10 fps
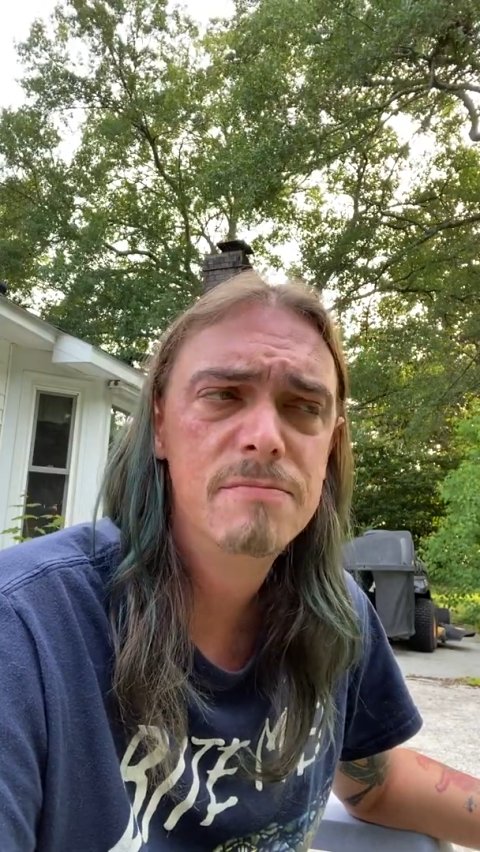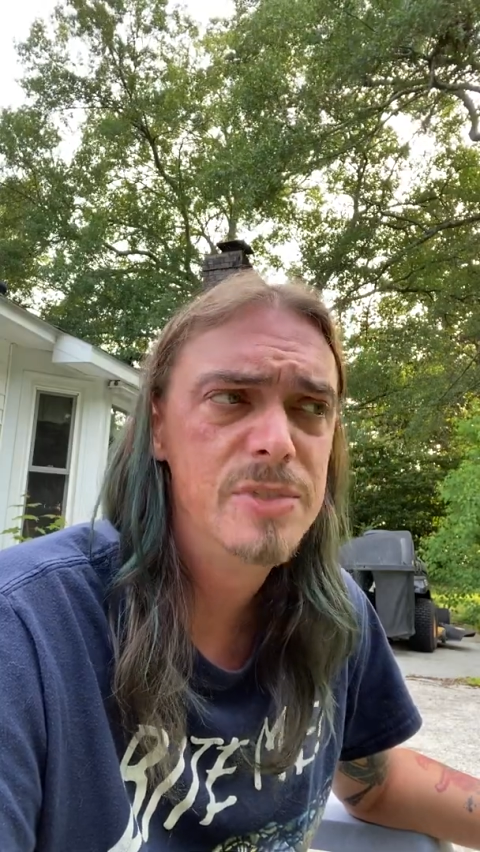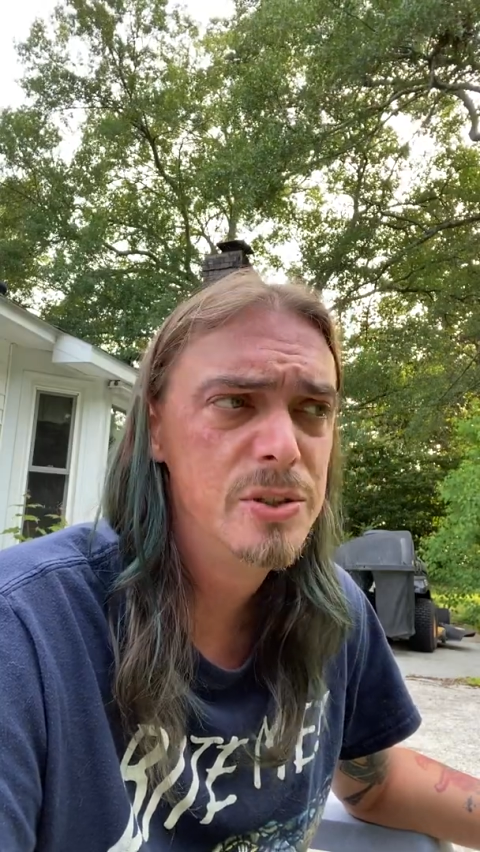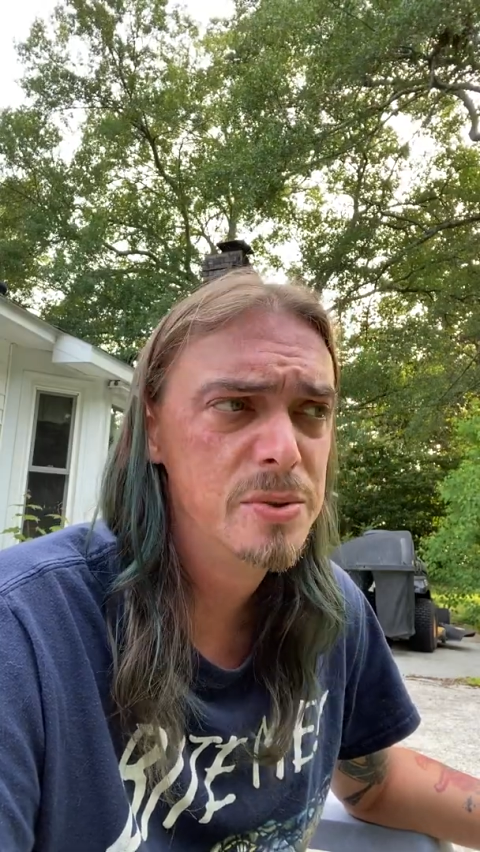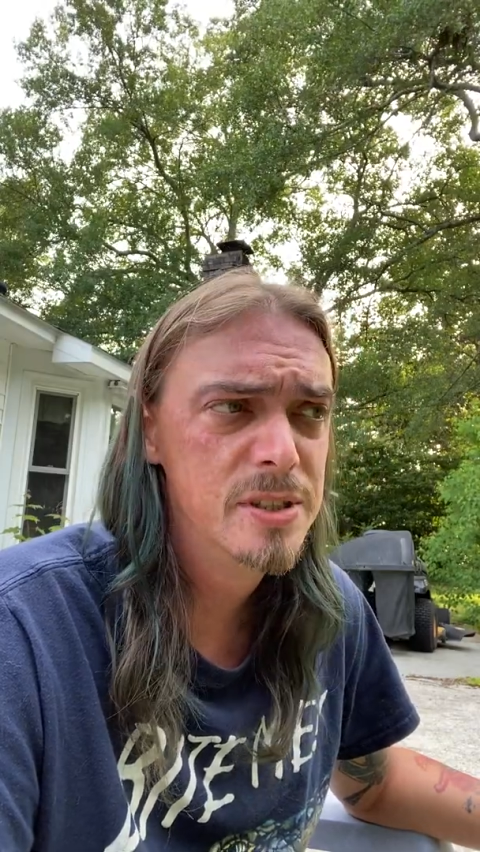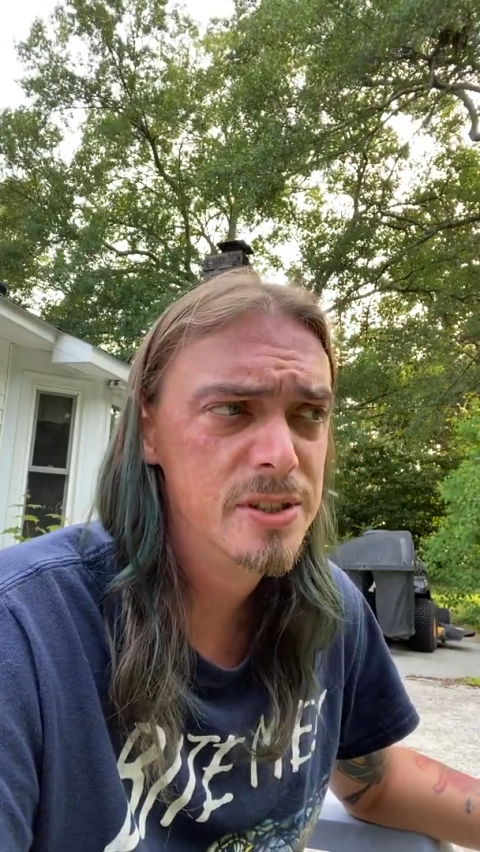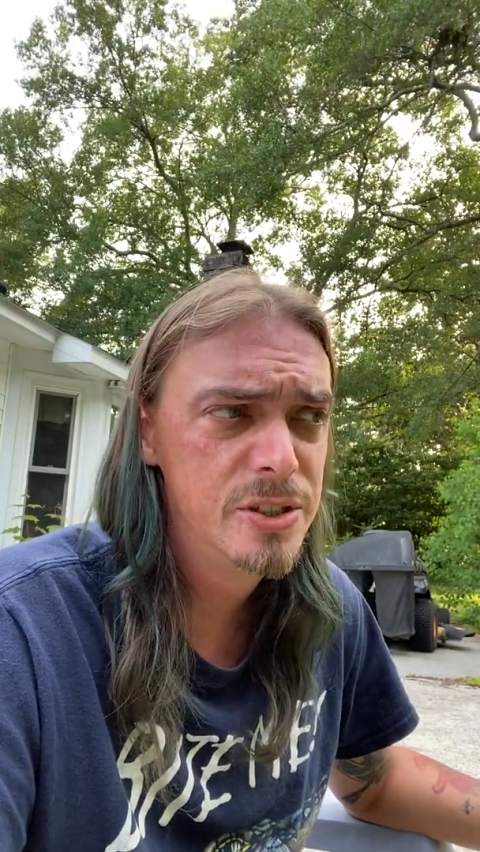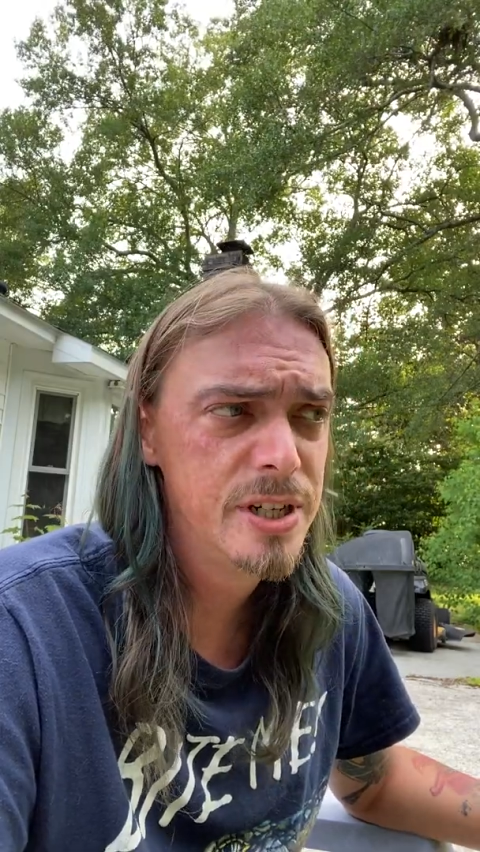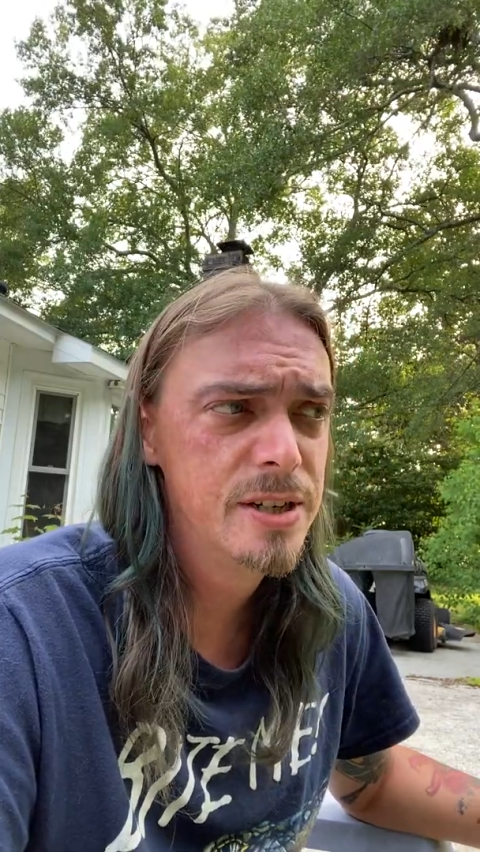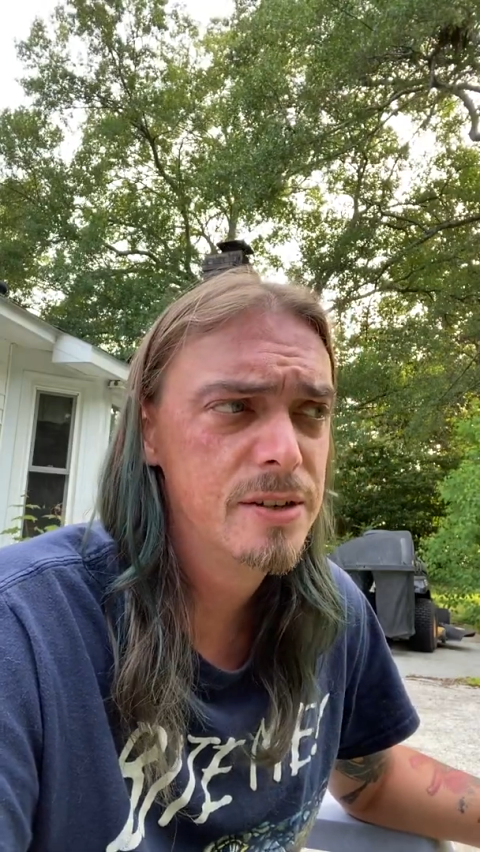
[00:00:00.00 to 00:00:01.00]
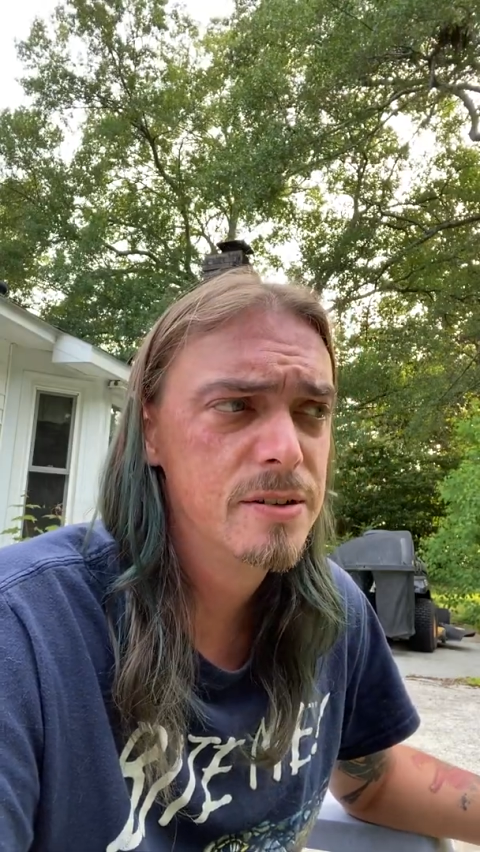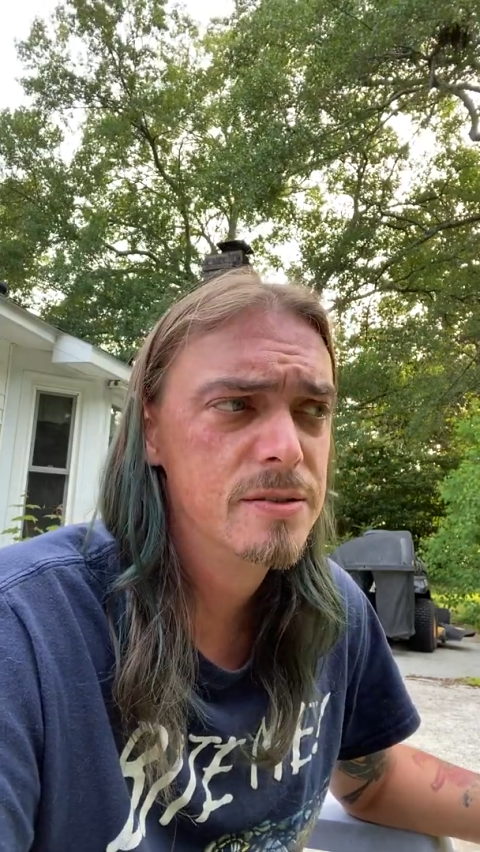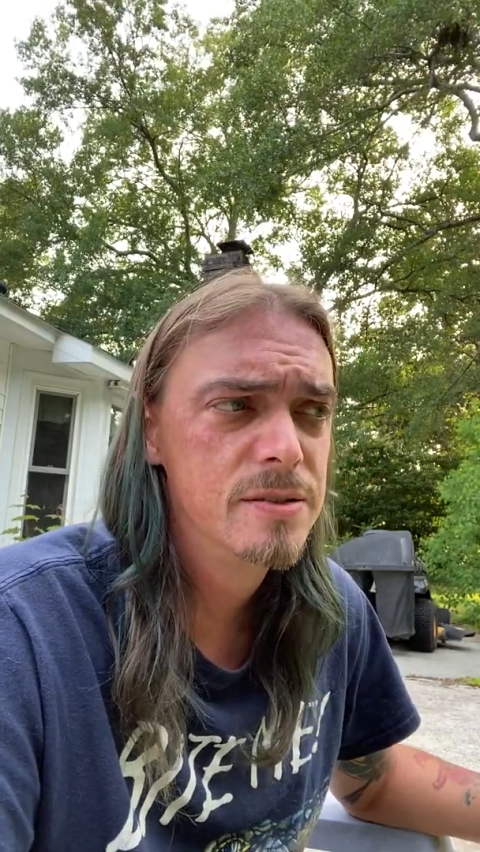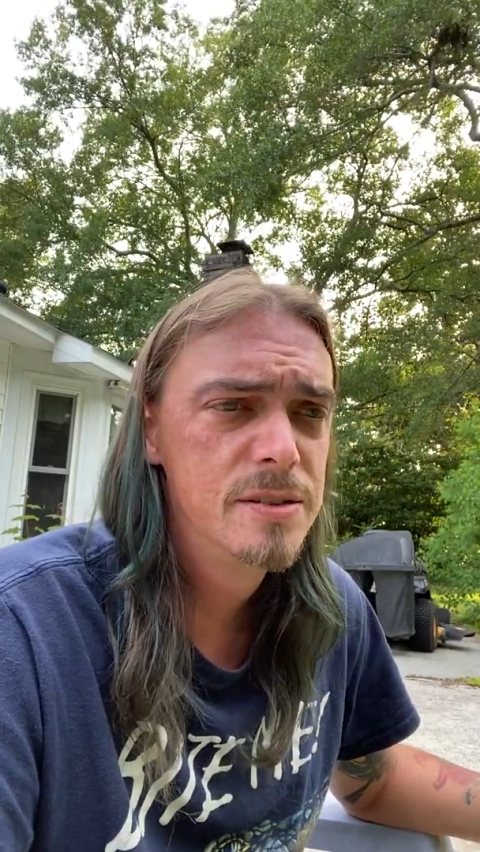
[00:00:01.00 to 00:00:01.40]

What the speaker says: between the jail